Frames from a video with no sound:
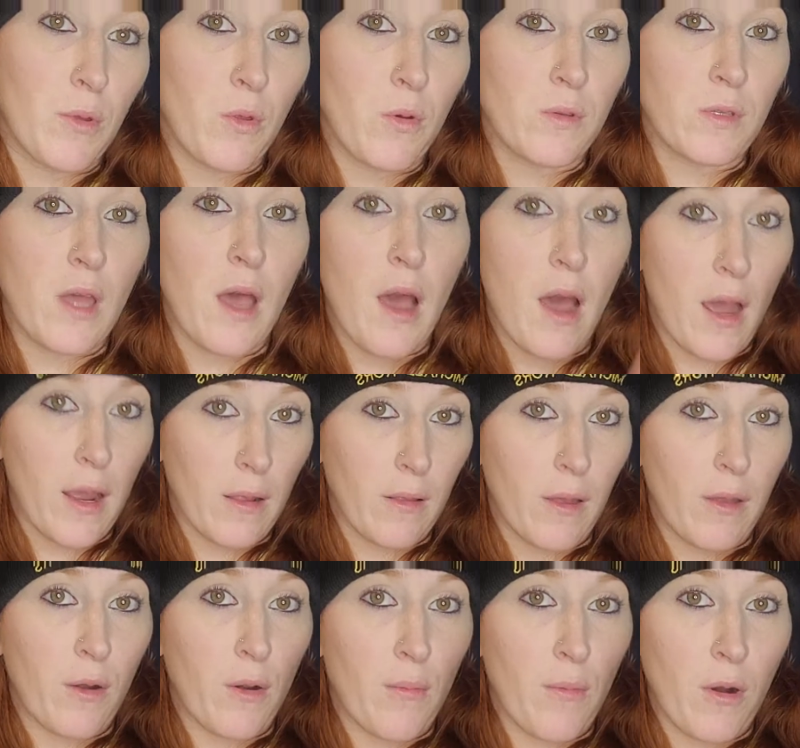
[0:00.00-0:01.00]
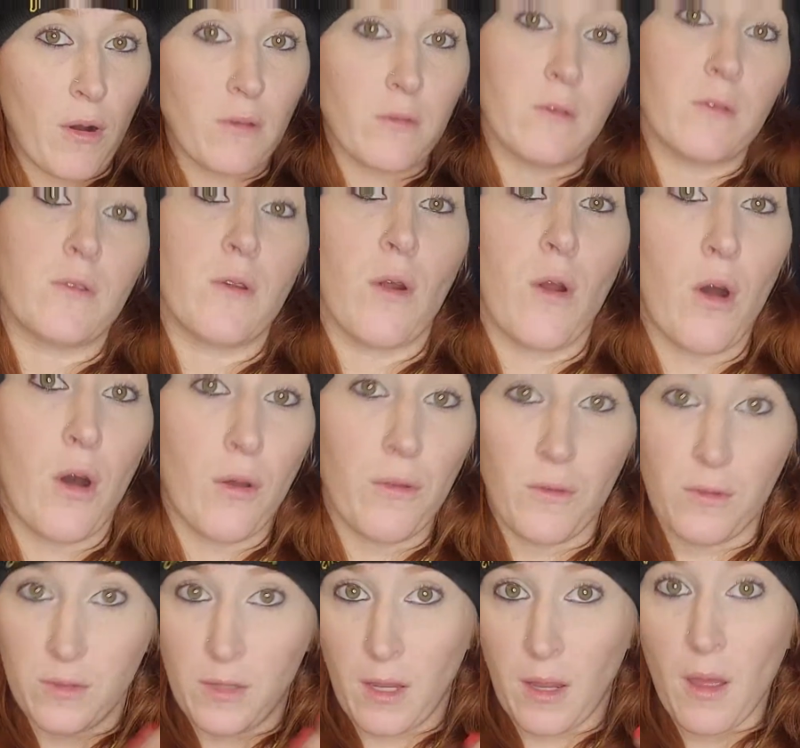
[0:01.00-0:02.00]
of those highlighter marks, as they're called,
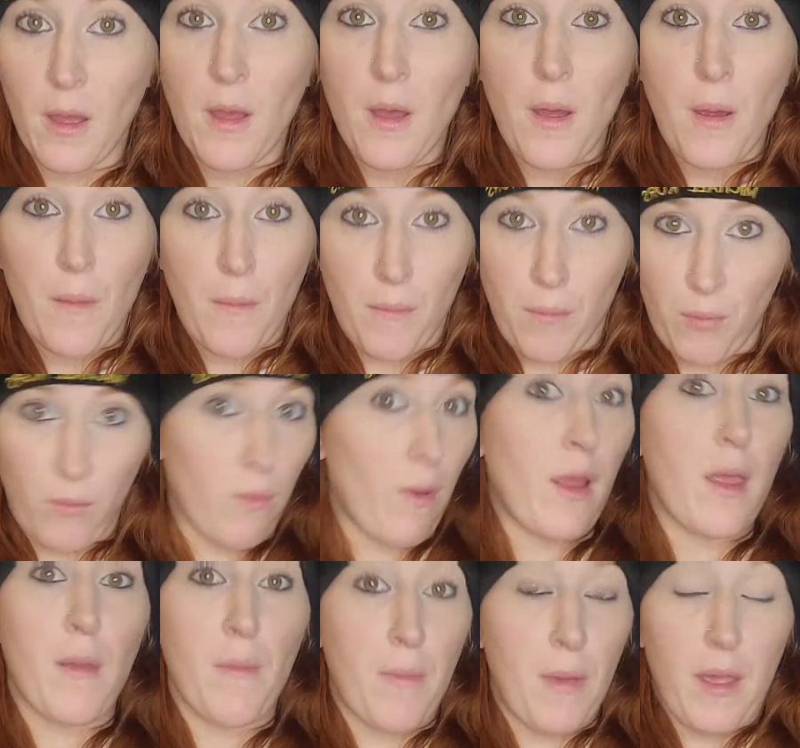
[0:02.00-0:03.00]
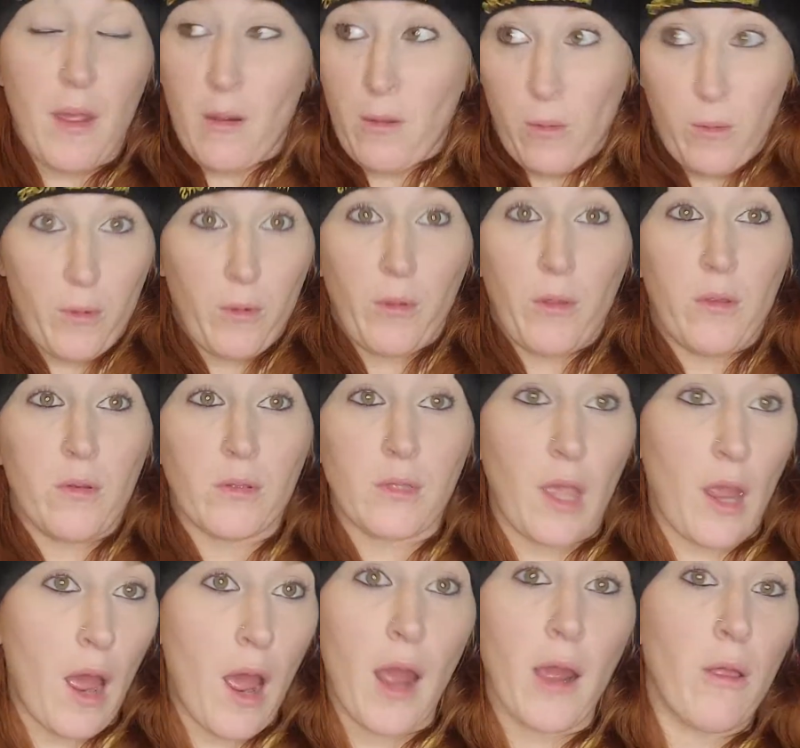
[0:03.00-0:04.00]
those like bright pink, literally looks
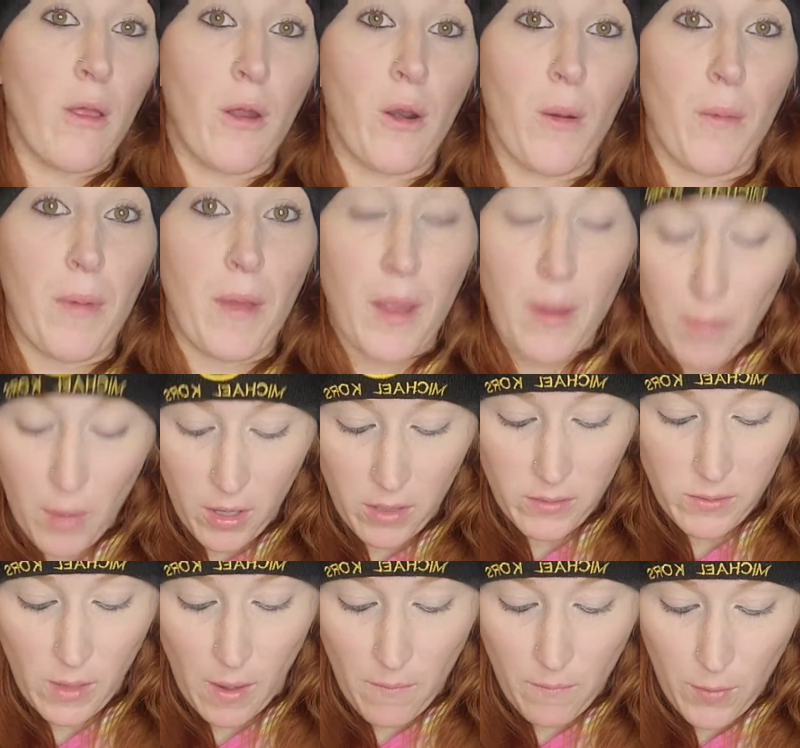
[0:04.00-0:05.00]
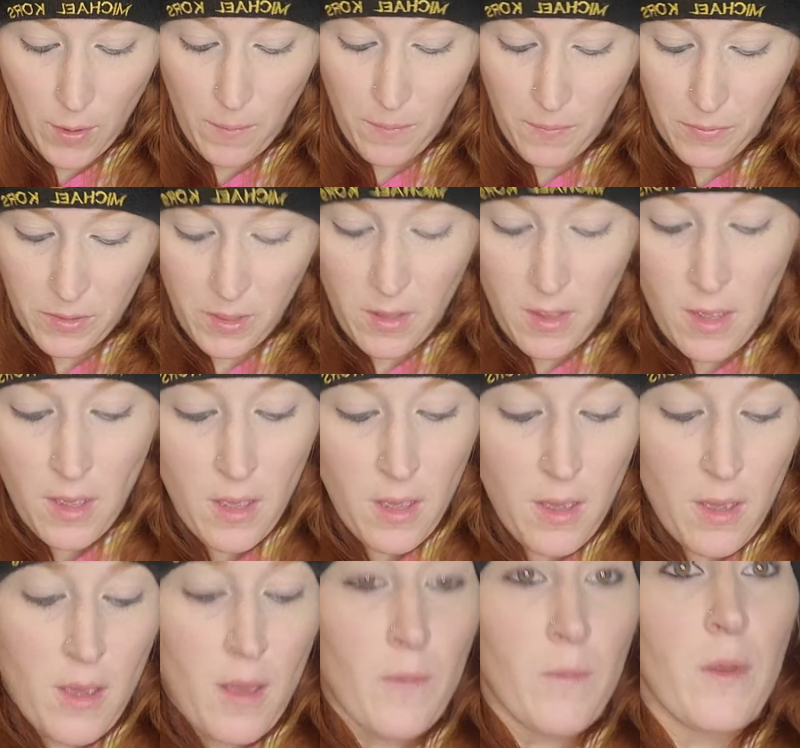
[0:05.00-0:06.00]
like highlighter pink marks, come from. And
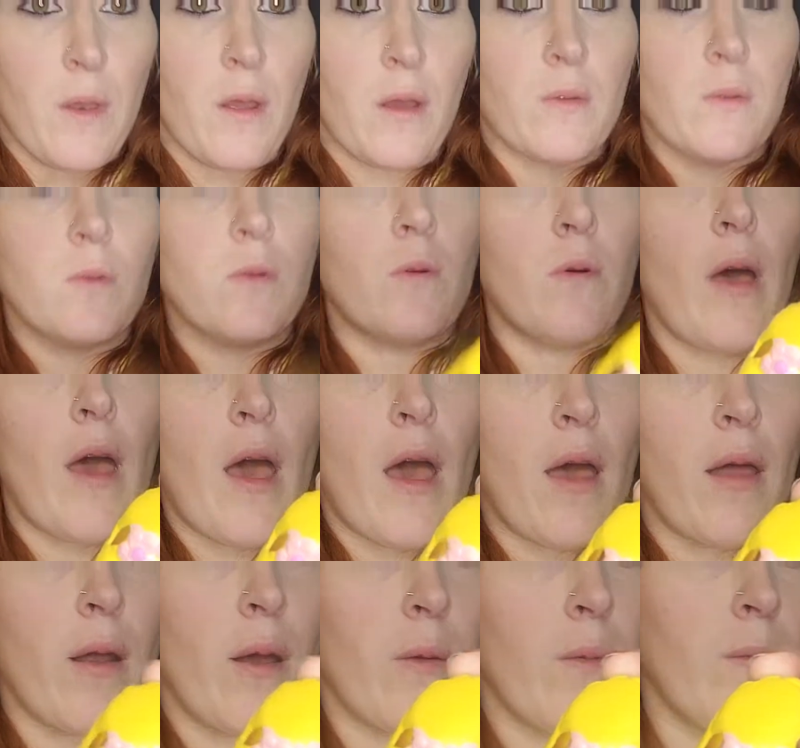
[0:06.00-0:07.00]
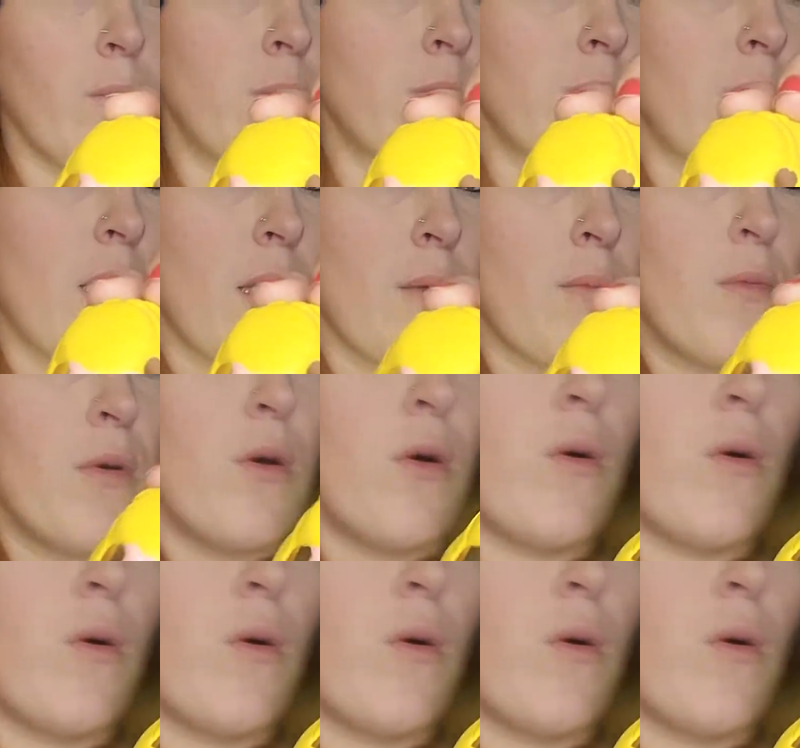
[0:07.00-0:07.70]
then you got this little hat, and I think this came